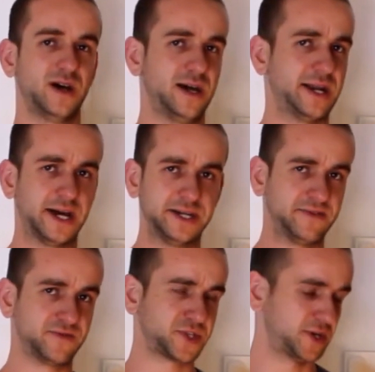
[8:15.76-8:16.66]
an
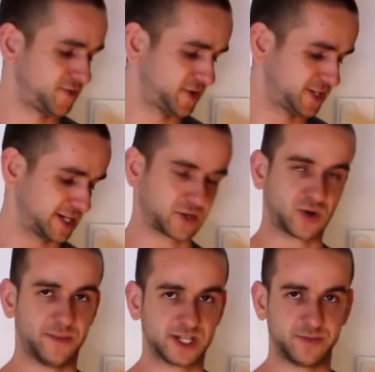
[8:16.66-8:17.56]
uneven surface, like the
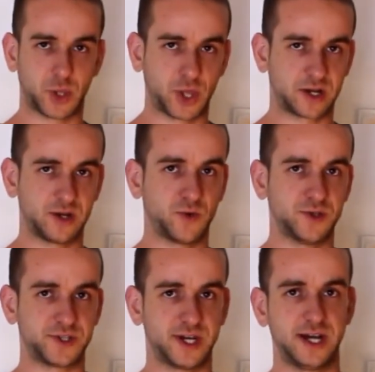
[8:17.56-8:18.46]
crema is a bit thick on
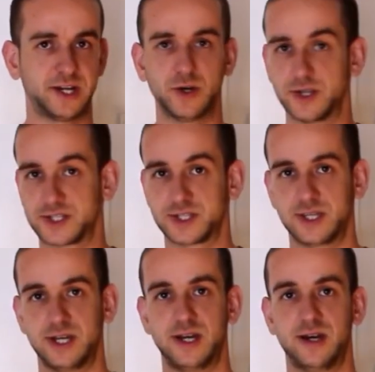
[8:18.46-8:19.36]
one side and not as
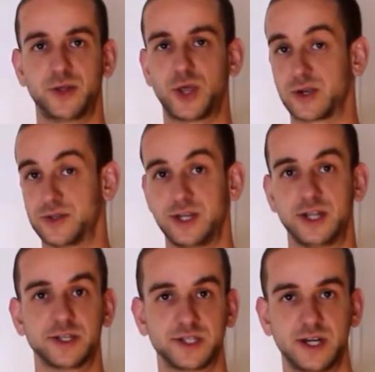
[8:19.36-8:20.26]
thick on the
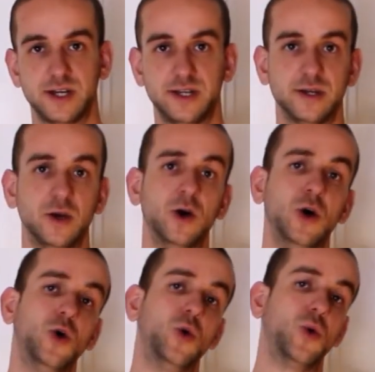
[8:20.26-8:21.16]
other side.
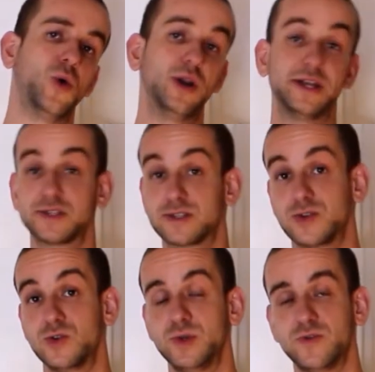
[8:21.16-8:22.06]
Or let's
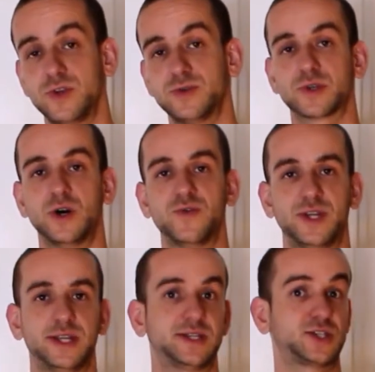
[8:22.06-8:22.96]
assume you've used coffee
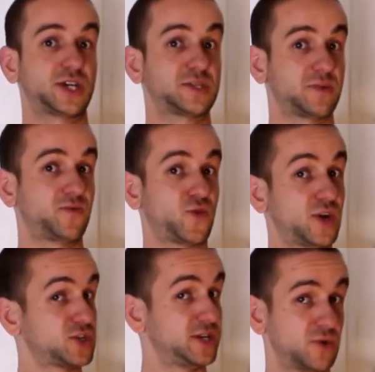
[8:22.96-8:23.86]
that has just been
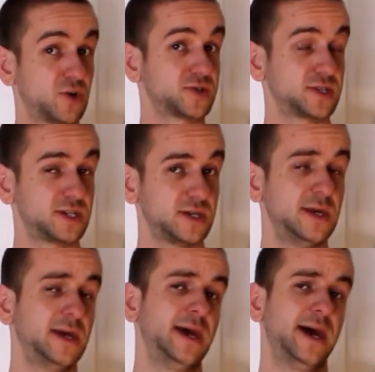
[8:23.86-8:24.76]
freshly roasted,
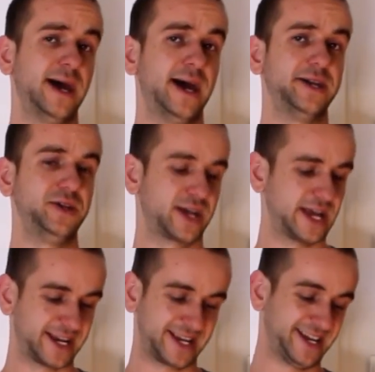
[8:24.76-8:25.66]
and you
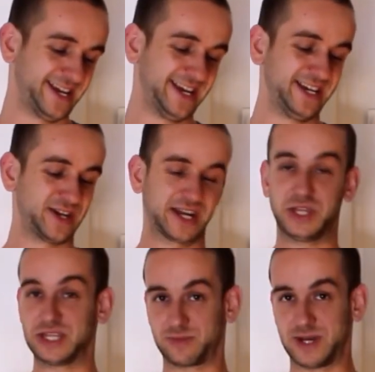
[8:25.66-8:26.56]

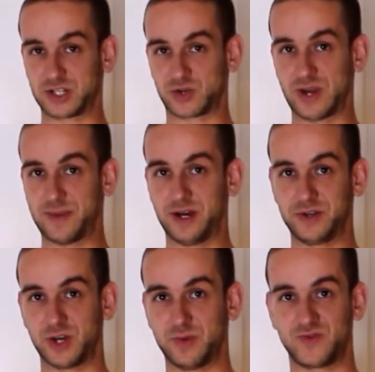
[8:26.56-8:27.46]
get this much crema
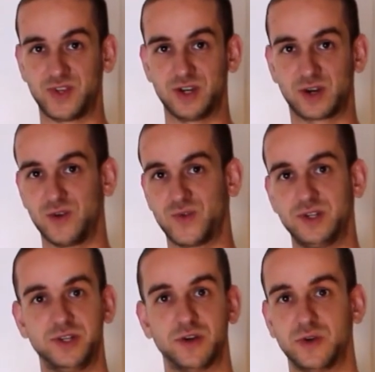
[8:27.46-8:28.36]
on top of your coffee
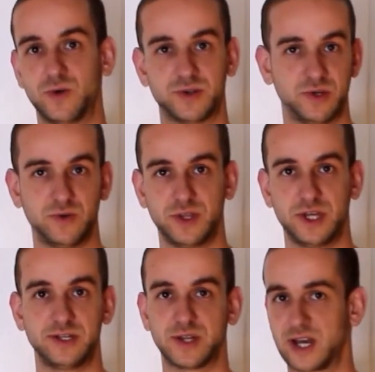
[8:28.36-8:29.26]
and you don't know what to do with
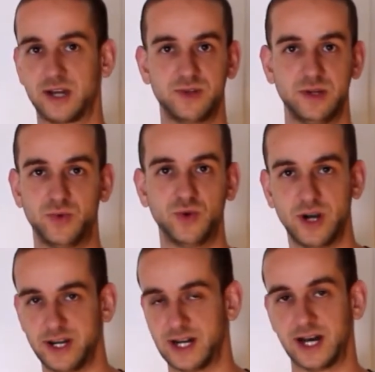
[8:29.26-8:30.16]
it. You can't really
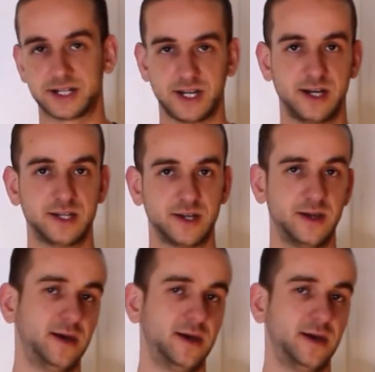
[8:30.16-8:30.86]
pour any latte art.